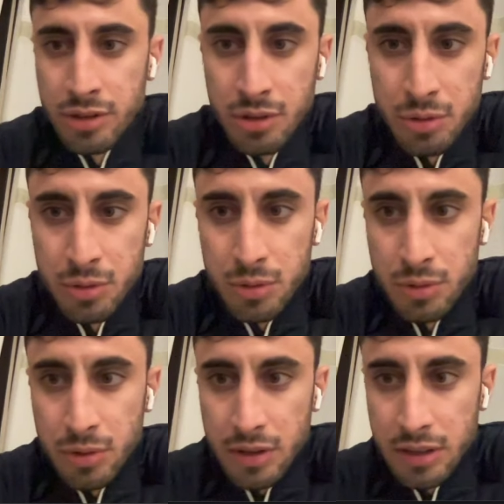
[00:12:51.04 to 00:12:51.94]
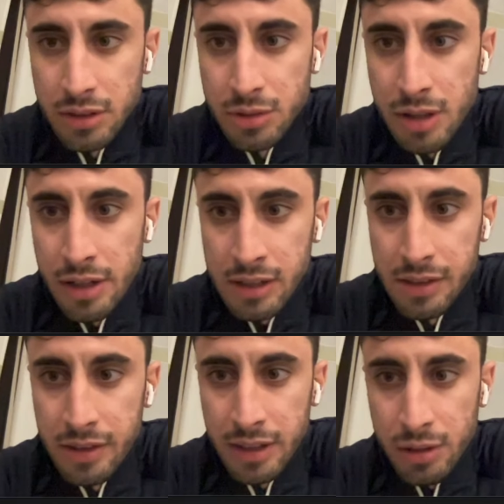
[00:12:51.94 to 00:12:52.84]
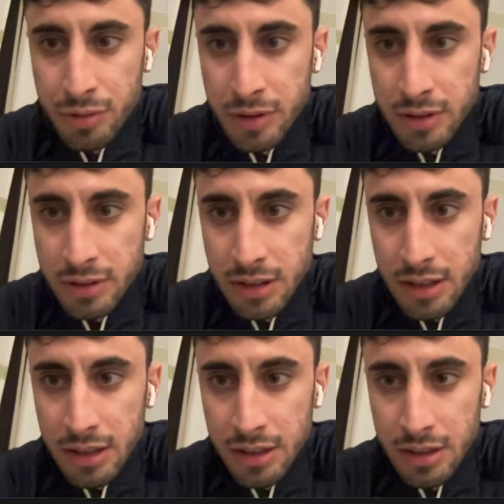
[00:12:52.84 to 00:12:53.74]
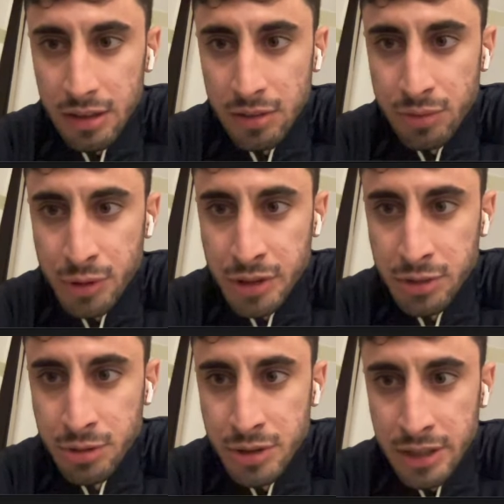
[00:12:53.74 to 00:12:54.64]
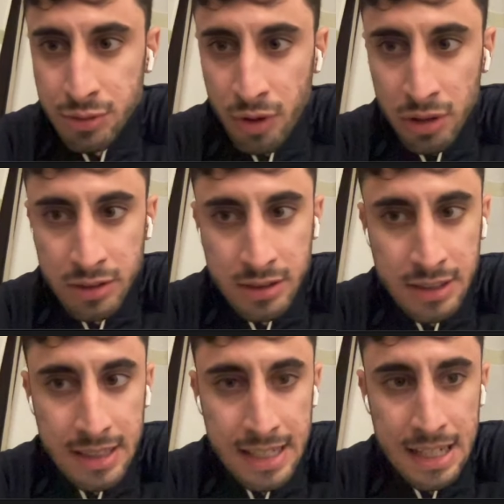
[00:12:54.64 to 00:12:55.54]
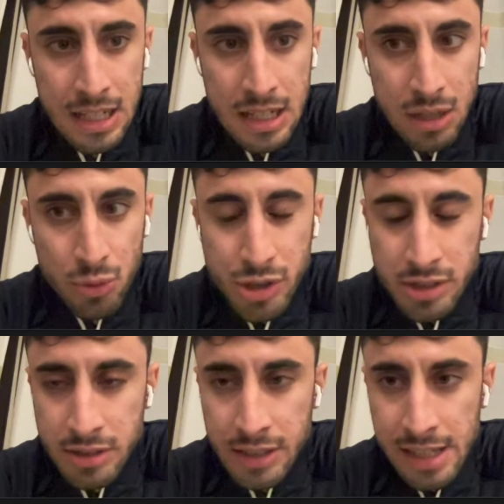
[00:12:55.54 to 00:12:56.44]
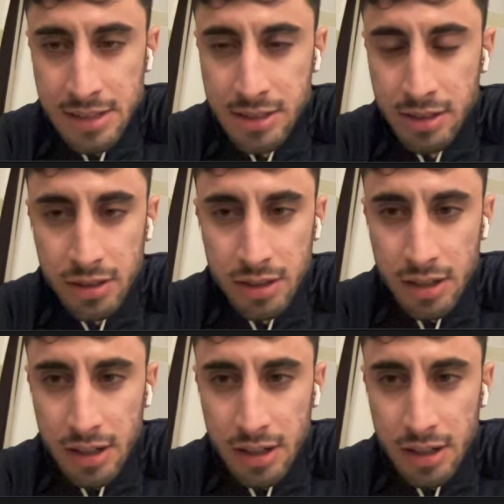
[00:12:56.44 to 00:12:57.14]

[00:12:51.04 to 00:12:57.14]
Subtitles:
you directly think of an 4.6.2.6 vault, which isn't the case here.